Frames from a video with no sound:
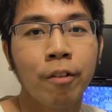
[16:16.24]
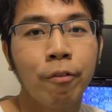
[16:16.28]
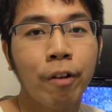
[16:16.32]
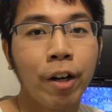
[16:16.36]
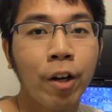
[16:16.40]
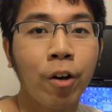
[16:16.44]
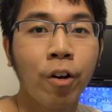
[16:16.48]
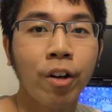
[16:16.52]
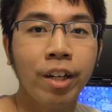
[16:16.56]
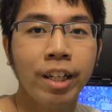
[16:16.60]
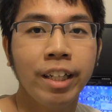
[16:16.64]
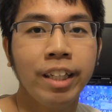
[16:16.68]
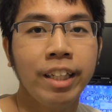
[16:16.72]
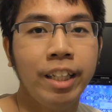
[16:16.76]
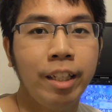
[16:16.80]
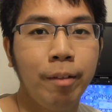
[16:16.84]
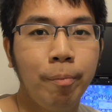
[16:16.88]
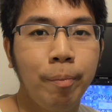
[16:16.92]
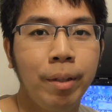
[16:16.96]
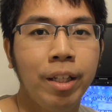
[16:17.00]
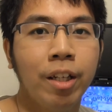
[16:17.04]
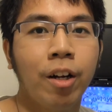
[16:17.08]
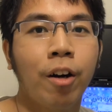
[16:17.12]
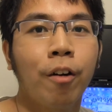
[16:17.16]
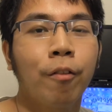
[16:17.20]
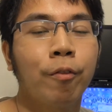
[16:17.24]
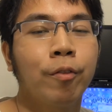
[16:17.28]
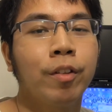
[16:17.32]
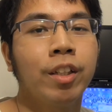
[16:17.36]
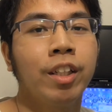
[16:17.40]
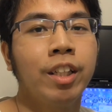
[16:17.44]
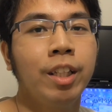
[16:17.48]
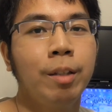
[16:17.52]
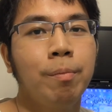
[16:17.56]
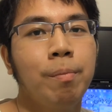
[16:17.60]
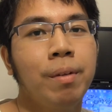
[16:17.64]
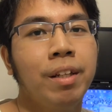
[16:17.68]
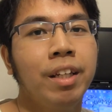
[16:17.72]
recording limit of
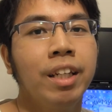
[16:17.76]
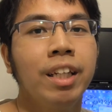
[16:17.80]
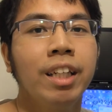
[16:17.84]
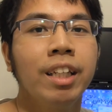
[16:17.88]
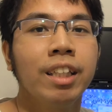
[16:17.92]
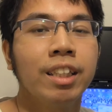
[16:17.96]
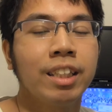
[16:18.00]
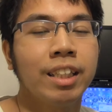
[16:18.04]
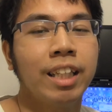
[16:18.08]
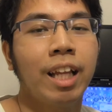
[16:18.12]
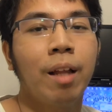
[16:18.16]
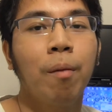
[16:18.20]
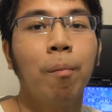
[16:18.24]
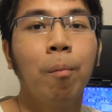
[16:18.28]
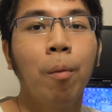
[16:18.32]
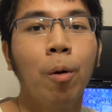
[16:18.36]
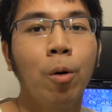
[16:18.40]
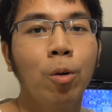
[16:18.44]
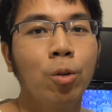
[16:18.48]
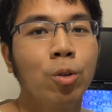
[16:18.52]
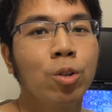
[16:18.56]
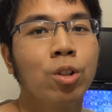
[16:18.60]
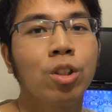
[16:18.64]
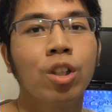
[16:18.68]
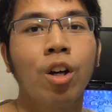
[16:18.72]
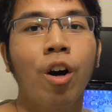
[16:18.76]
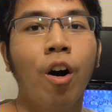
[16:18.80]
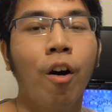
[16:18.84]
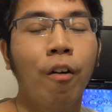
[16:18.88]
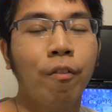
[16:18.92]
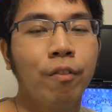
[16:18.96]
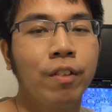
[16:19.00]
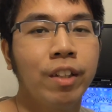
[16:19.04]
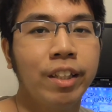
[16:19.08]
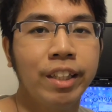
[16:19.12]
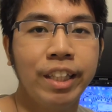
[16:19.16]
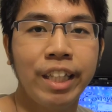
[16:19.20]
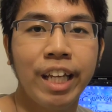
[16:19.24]
30 minutes that most
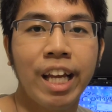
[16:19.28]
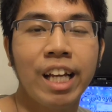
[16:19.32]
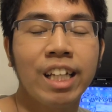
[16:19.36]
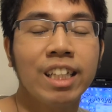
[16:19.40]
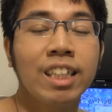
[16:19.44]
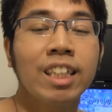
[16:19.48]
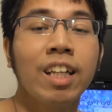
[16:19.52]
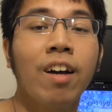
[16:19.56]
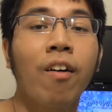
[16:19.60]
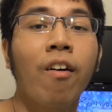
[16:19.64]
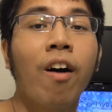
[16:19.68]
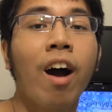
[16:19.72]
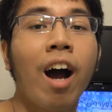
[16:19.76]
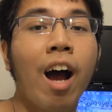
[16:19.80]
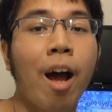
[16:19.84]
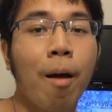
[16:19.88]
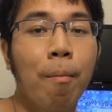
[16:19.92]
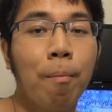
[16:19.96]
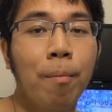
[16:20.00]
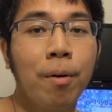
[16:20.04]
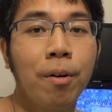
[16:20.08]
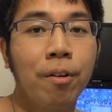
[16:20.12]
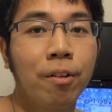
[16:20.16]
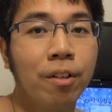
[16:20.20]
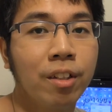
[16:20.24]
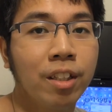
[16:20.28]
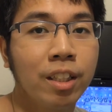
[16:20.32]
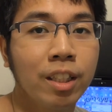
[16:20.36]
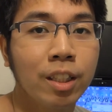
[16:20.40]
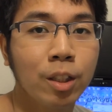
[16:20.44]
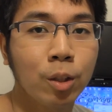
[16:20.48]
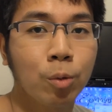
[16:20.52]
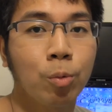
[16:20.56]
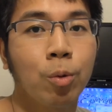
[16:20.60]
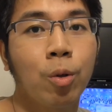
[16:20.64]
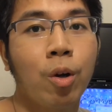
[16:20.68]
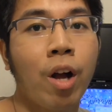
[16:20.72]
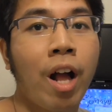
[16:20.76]
of the DSLR and
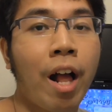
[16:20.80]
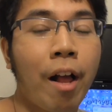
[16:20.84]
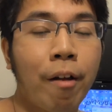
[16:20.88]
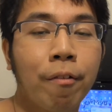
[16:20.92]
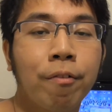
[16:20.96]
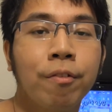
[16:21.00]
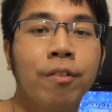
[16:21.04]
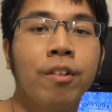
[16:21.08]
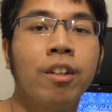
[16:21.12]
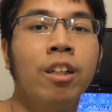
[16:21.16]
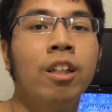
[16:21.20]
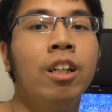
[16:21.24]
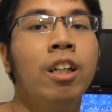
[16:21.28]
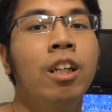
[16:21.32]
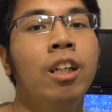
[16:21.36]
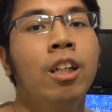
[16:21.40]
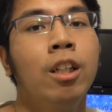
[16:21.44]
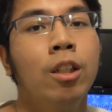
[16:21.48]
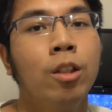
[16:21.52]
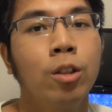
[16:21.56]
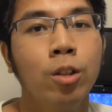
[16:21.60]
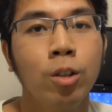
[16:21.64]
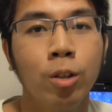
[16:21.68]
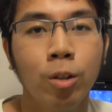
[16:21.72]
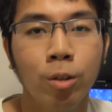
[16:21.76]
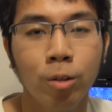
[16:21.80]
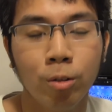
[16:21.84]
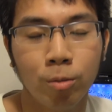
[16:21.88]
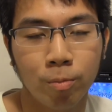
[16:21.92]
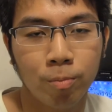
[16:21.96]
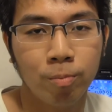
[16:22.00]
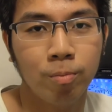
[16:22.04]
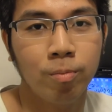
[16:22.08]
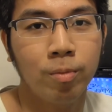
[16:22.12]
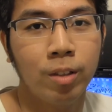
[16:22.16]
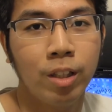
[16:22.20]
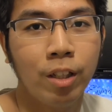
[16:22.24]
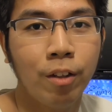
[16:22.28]
mirrorless will have.
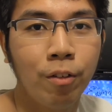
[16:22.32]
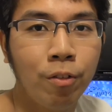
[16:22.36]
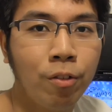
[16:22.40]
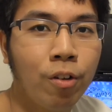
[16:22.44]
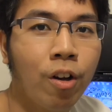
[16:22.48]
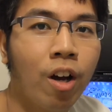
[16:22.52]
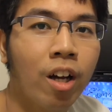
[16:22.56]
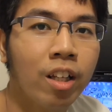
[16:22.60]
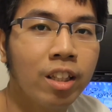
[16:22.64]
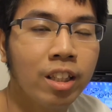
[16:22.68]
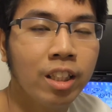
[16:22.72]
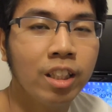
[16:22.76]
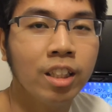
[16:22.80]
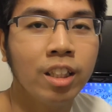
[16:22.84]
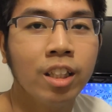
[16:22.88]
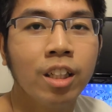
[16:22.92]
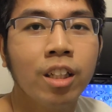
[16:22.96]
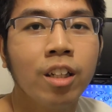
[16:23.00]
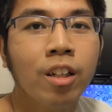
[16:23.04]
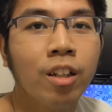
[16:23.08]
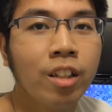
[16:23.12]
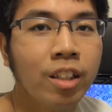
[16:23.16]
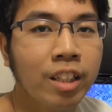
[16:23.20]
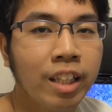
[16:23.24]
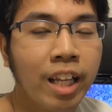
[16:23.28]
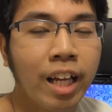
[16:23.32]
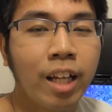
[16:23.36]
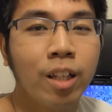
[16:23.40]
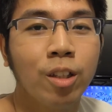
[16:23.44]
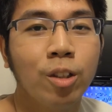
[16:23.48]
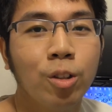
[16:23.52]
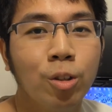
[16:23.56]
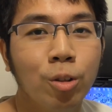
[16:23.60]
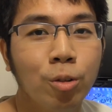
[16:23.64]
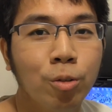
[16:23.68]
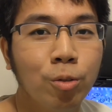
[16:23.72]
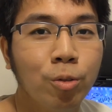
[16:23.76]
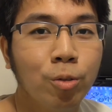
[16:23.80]
So if you are thinking
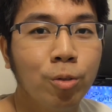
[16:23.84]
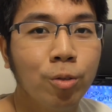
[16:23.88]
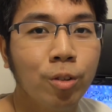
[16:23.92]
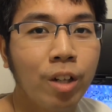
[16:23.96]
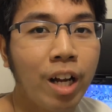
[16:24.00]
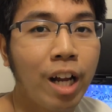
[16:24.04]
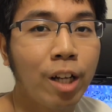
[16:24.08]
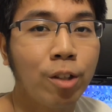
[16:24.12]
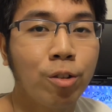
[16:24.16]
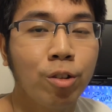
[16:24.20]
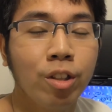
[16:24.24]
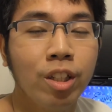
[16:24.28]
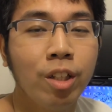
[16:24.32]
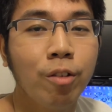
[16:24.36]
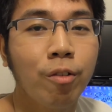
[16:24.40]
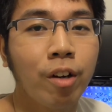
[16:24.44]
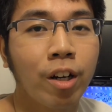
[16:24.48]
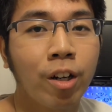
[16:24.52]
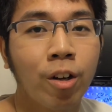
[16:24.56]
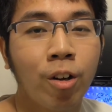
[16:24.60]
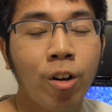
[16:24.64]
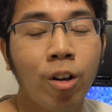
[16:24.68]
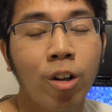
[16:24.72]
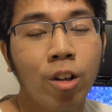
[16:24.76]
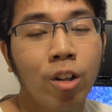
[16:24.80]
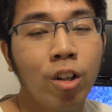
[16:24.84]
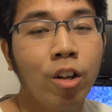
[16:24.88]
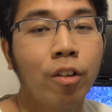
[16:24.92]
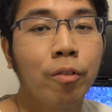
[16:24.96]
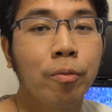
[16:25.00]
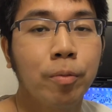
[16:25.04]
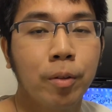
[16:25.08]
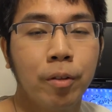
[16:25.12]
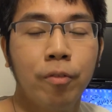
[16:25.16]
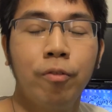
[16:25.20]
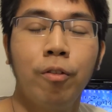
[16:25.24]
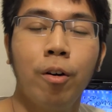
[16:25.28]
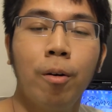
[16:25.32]
that you actually record a
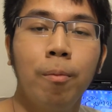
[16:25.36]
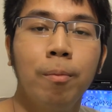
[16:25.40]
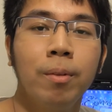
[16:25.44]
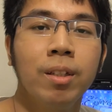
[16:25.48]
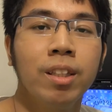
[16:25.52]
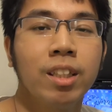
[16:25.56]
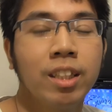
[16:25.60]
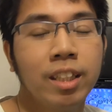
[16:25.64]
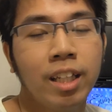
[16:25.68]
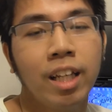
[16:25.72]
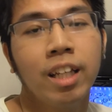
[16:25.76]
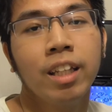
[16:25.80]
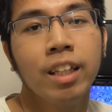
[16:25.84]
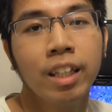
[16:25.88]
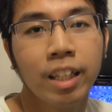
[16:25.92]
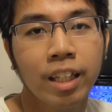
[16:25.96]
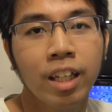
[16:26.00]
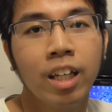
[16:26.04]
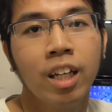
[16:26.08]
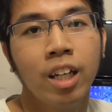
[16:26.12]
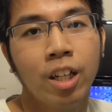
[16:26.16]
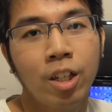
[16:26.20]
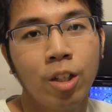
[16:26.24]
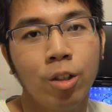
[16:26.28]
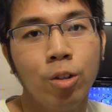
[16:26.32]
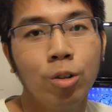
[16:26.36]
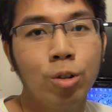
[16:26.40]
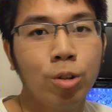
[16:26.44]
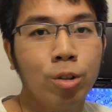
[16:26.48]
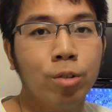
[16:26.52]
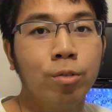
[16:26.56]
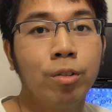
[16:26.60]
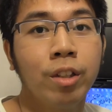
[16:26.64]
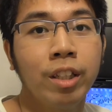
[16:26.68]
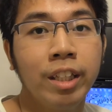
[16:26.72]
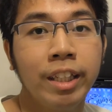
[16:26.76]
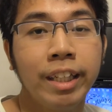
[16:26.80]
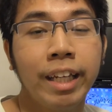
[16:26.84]
lot of performance, then you
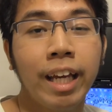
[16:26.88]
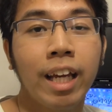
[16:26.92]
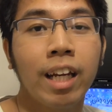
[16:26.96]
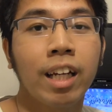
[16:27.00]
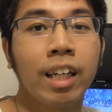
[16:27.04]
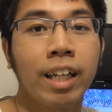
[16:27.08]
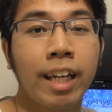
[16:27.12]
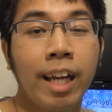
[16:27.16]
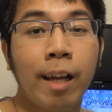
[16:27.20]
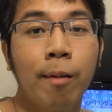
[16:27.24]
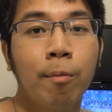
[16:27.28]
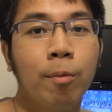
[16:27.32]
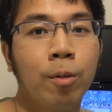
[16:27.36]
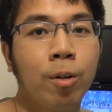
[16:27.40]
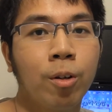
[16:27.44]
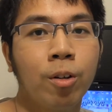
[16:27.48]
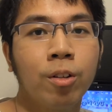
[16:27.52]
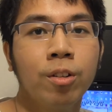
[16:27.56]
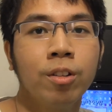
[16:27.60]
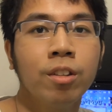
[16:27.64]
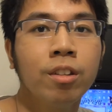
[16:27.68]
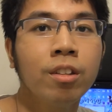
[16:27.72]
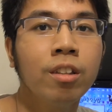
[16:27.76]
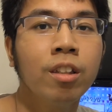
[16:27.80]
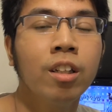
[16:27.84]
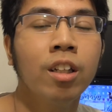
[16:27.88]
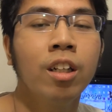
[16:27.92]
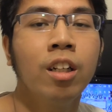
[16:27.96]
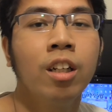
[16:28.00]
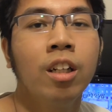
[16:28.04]
should really get a camcorder.